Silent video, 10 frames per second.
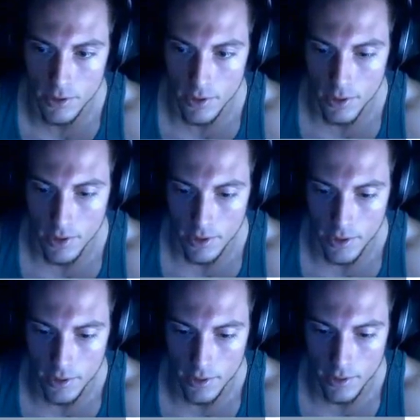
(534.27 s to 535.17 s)
And
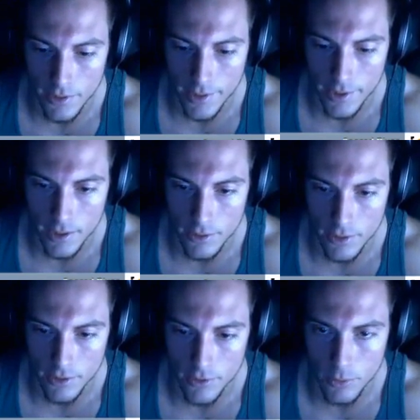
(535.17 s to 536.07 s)
in that case, I
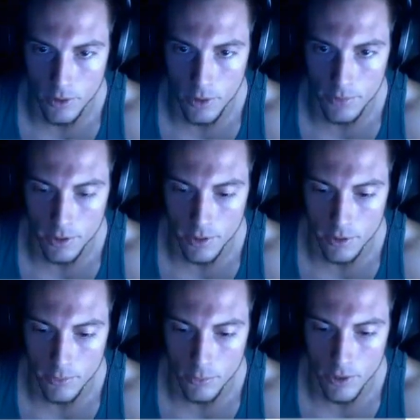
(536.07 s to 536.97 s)
swapped
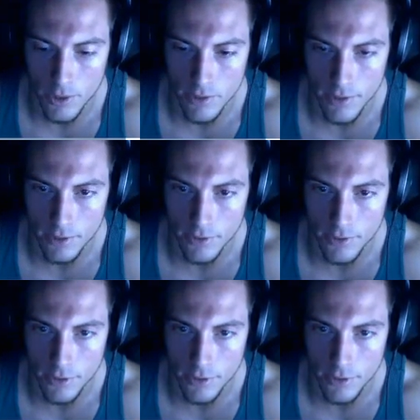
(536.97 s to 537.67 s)
Rush of Essence out.